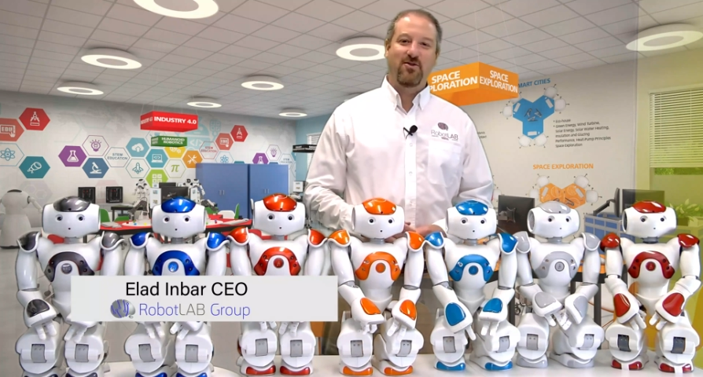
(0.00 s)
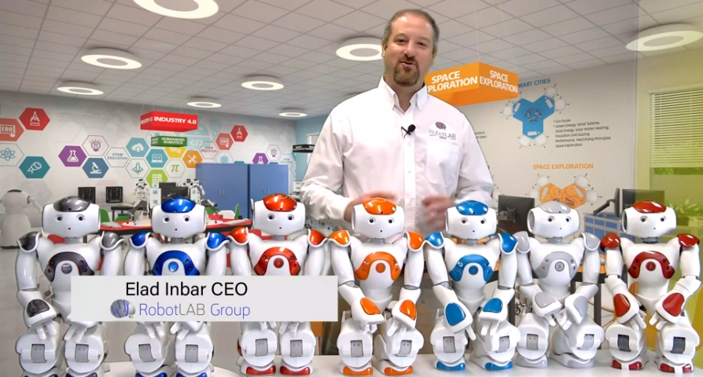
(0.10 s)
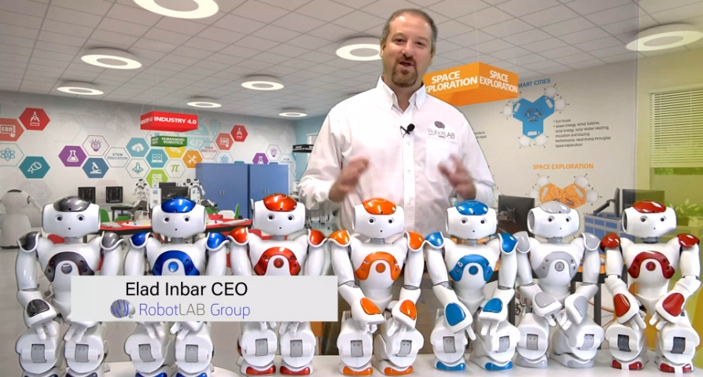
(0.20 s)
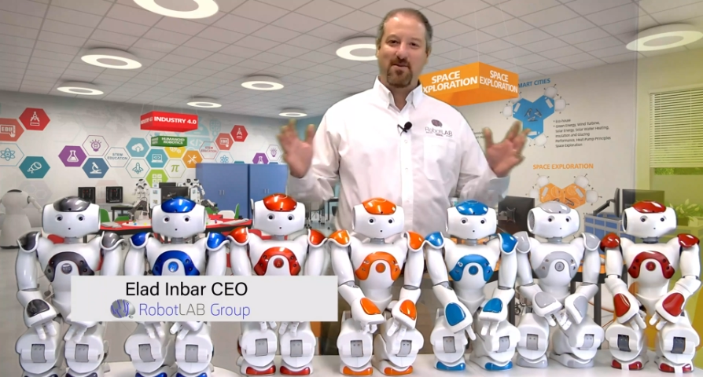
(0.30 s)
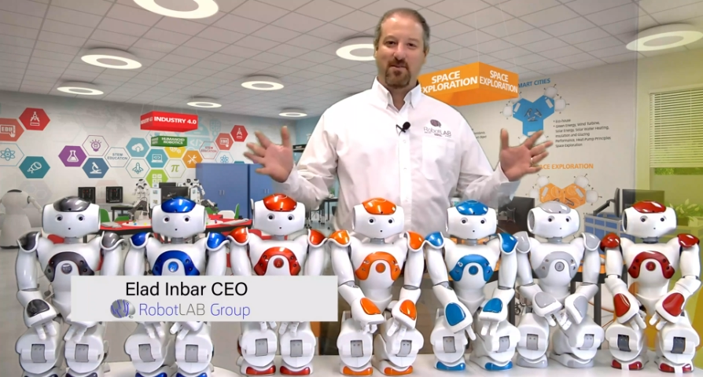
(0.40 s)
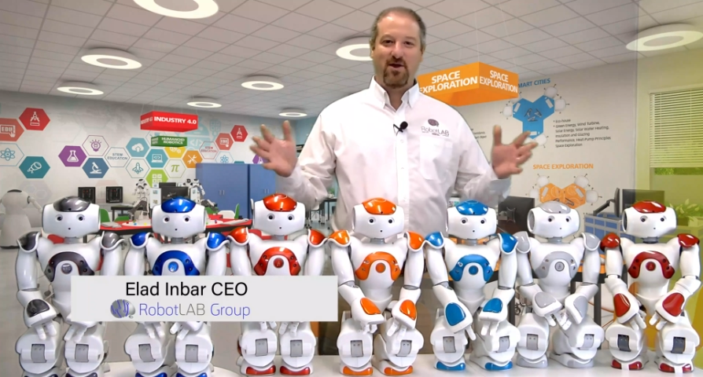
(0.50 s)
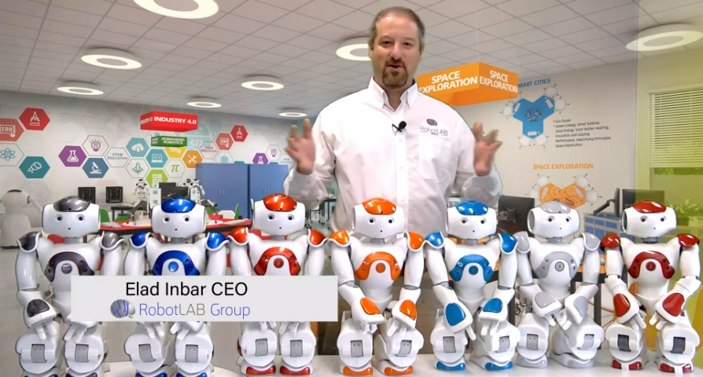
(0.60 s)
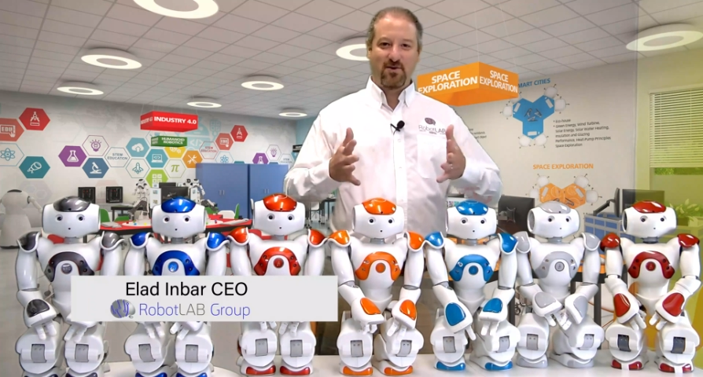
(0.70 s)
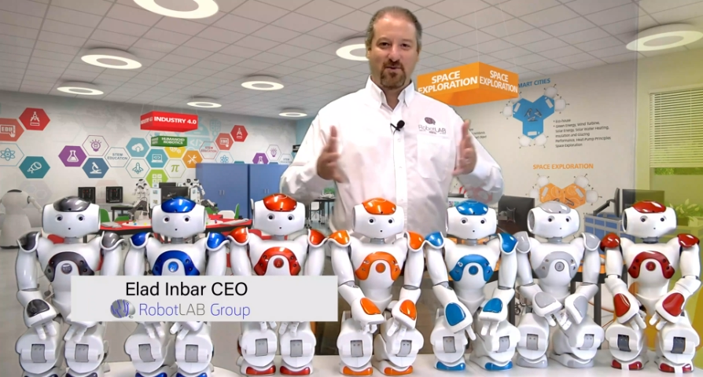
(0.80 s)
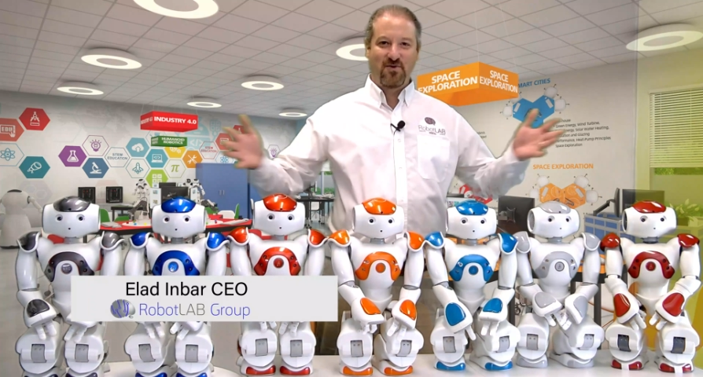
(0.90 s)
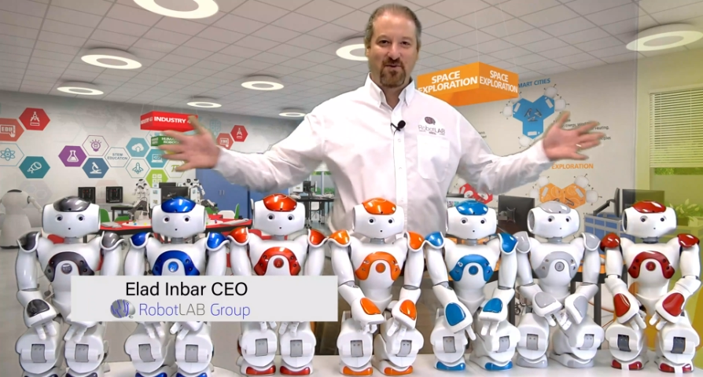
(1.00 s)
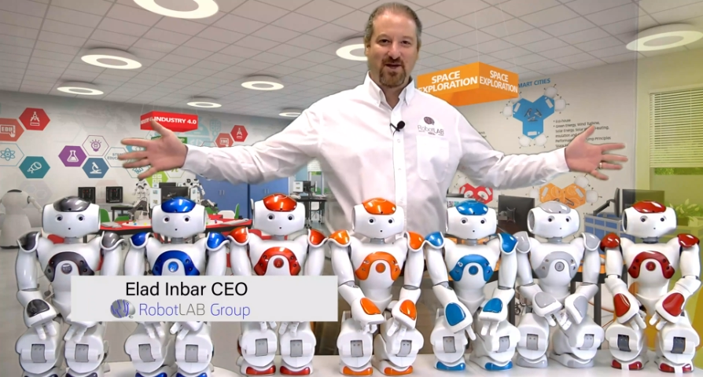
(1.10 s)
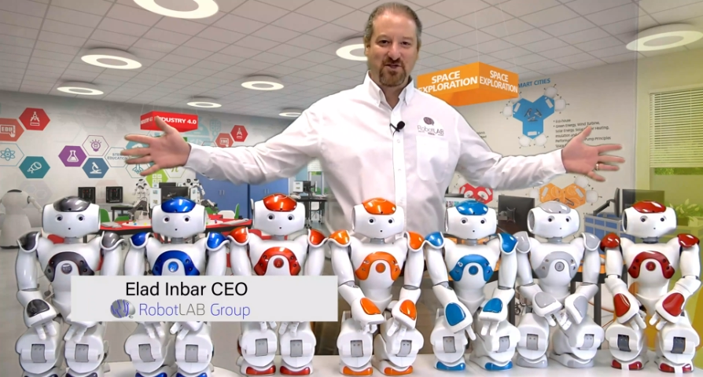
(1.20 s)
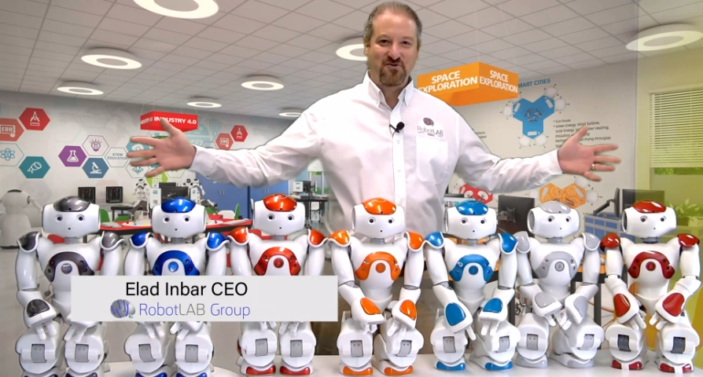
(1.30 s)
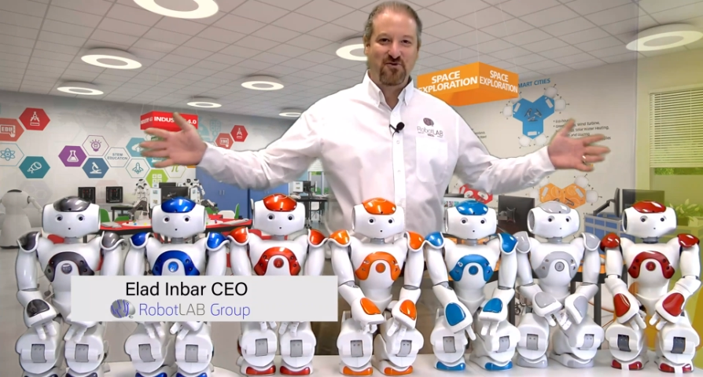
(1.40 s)
and today I'm here with a
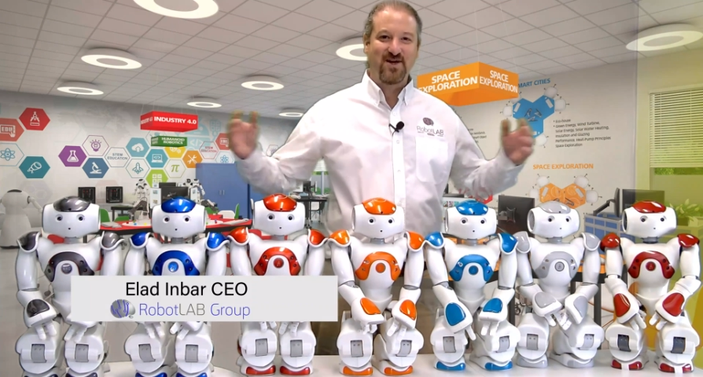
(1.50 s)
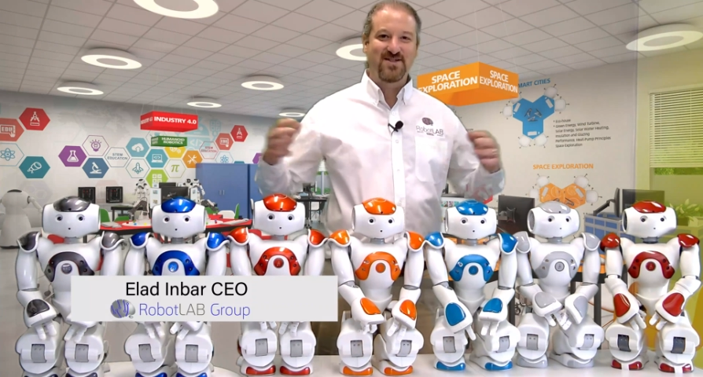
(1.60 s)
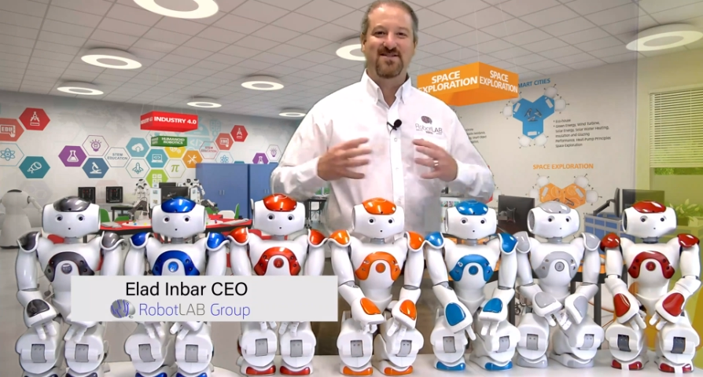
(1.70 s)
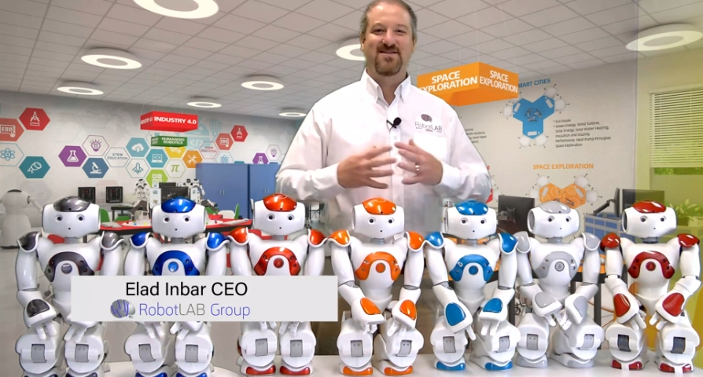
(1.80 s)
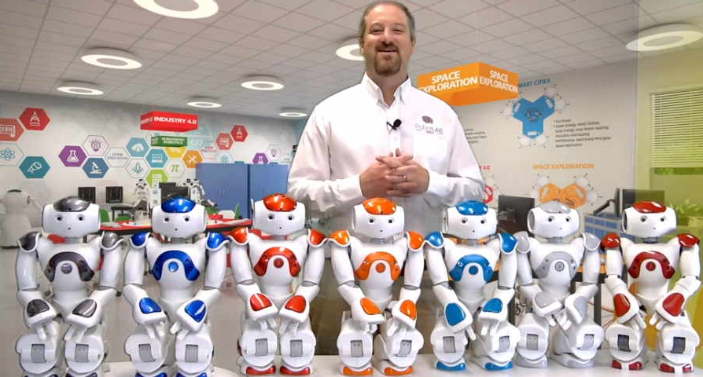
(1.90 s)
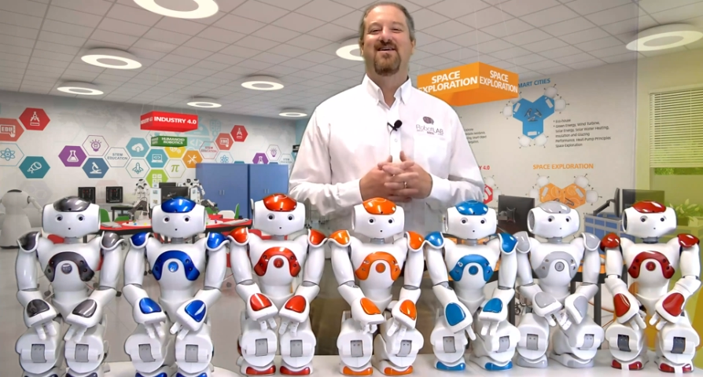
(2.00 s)
bunch of friends,